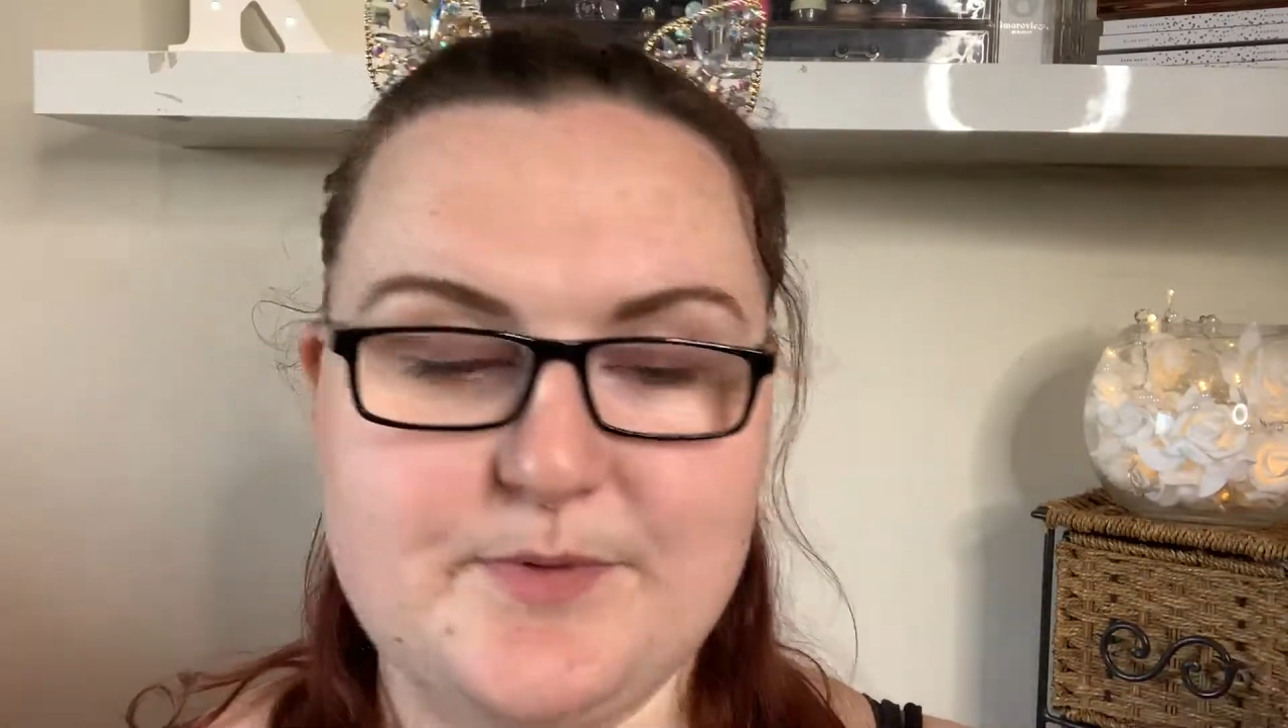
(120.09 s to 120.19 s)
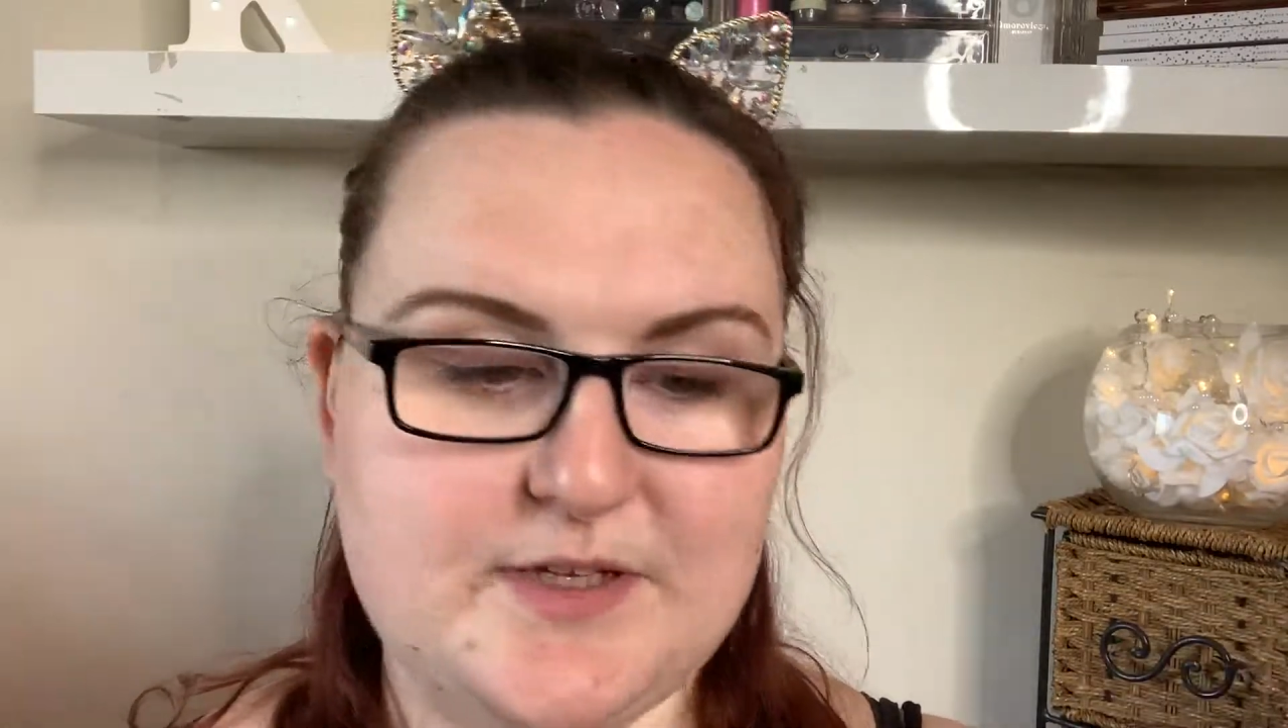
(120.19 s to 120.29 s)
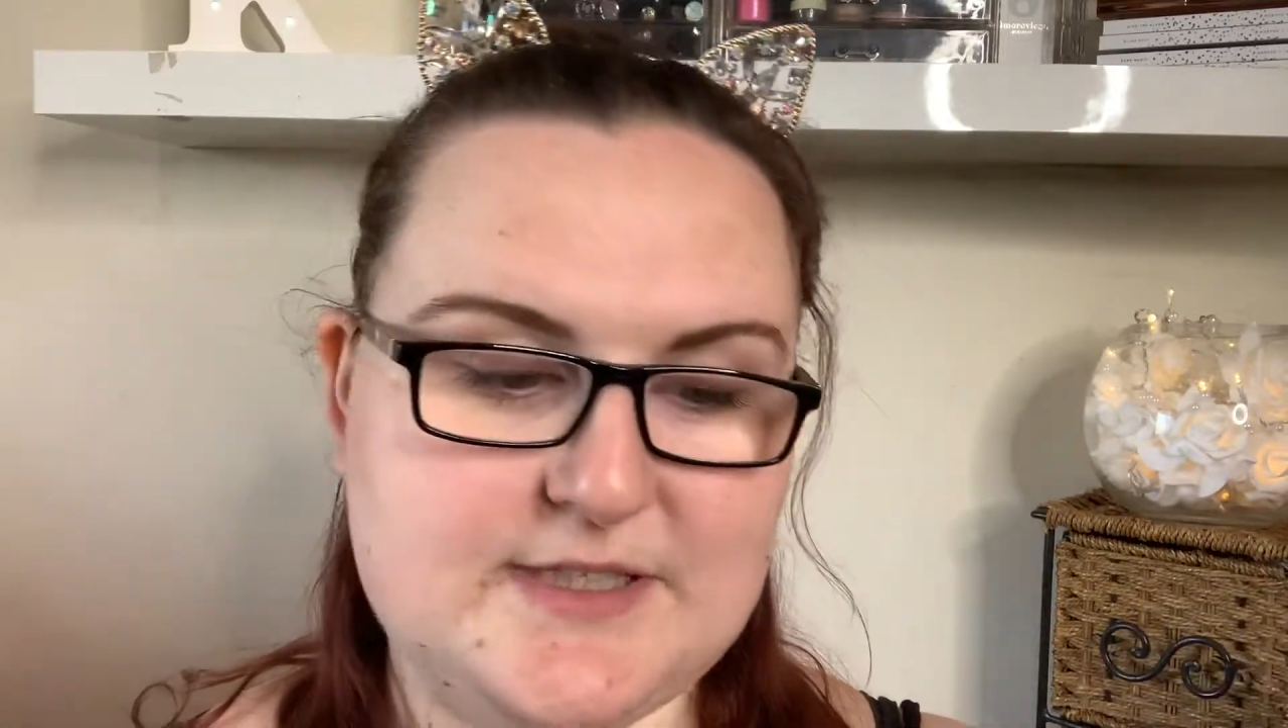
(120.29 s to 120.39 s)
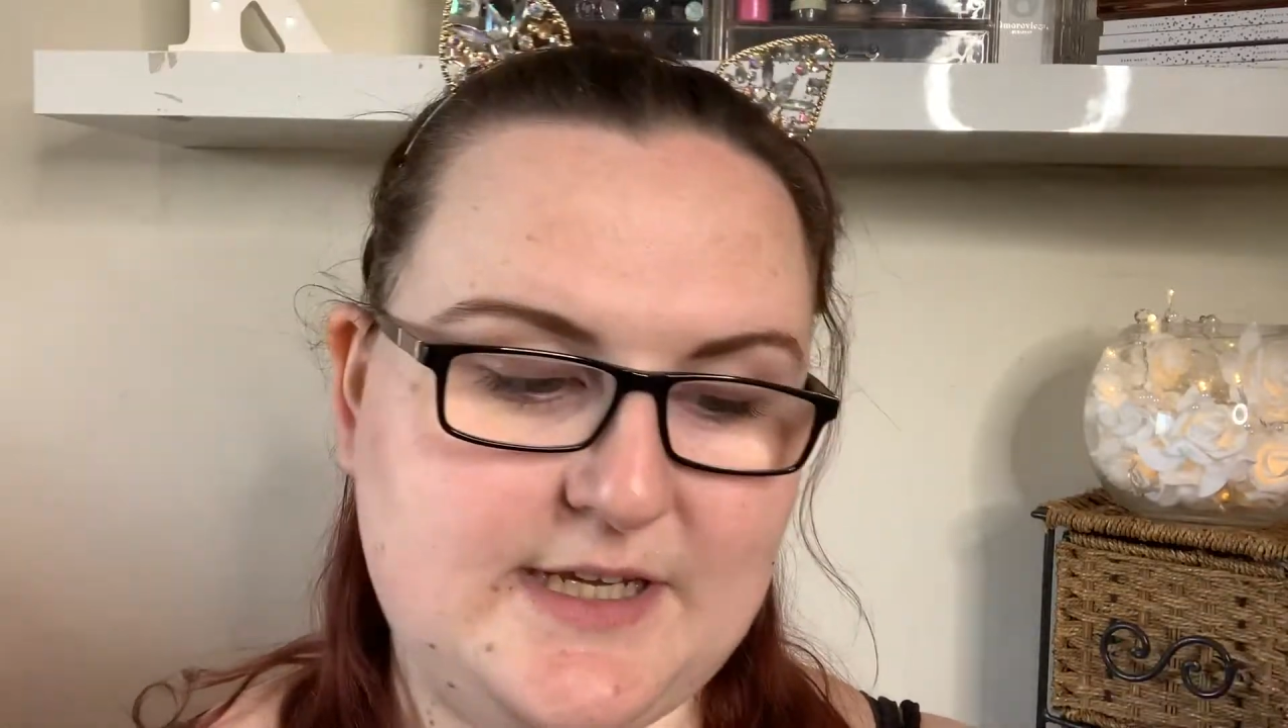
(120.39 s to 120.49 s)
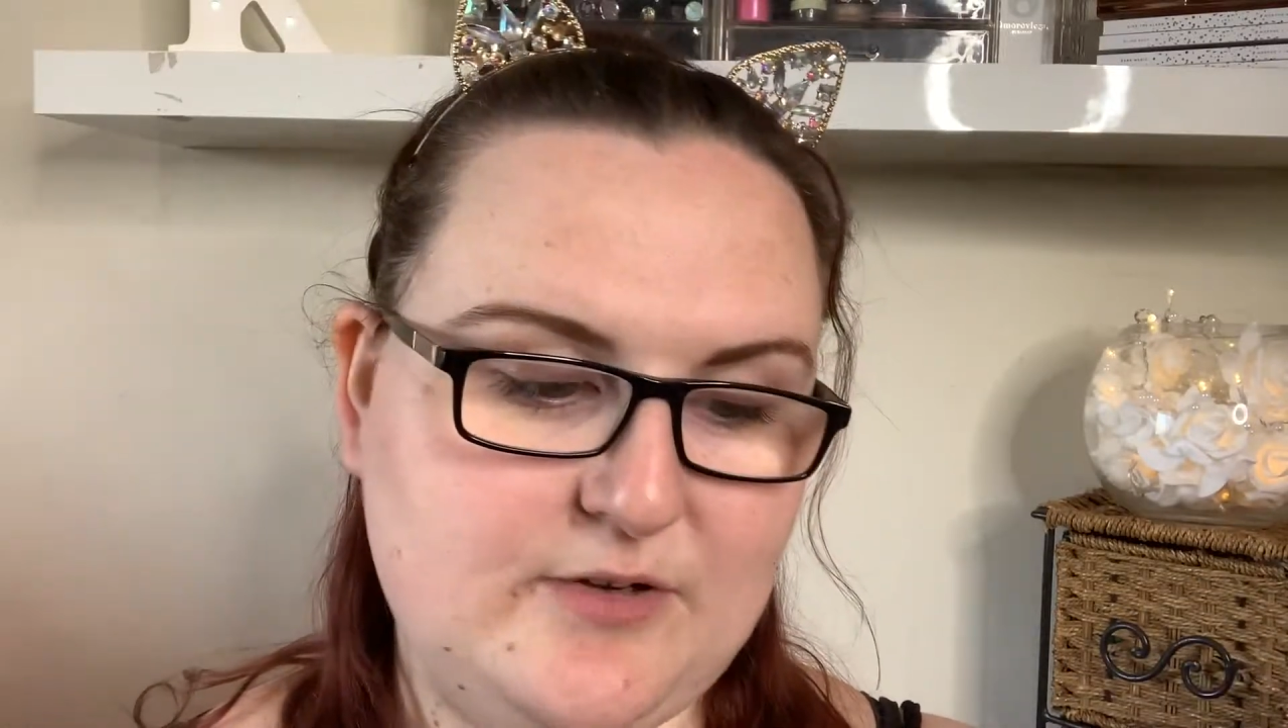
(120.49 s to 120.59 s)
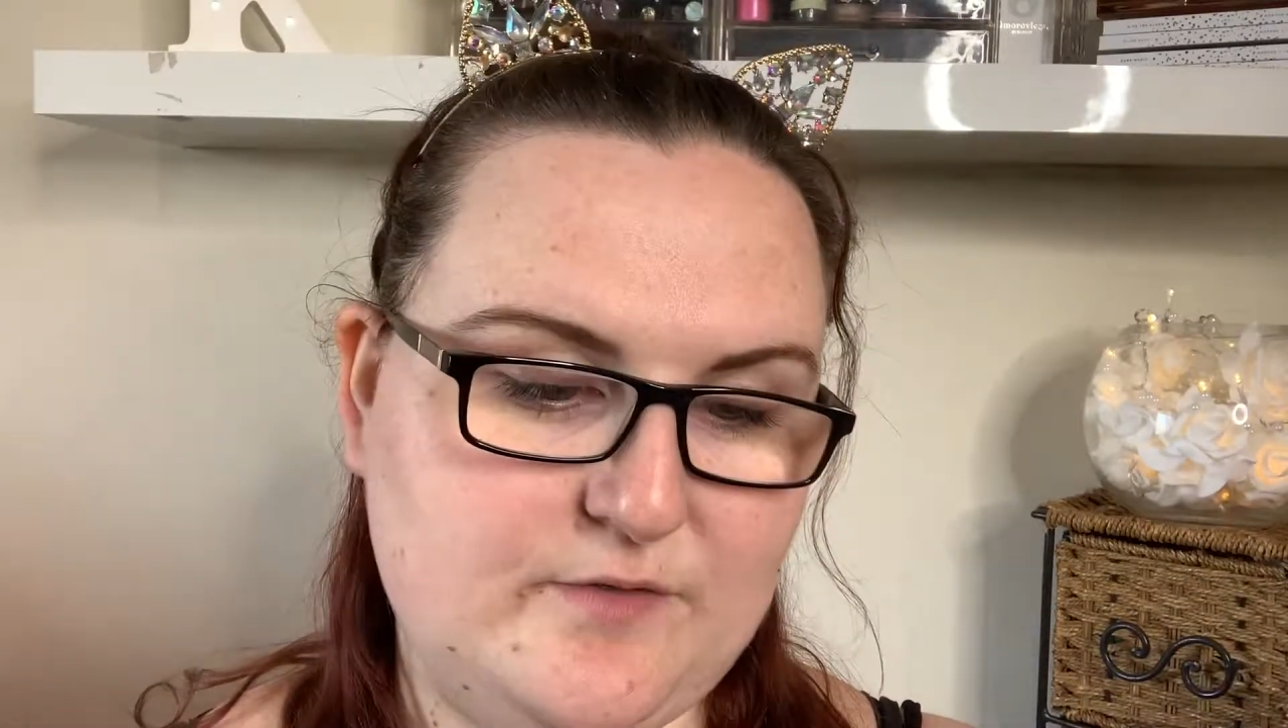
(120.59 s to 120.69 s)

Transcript: Beauty,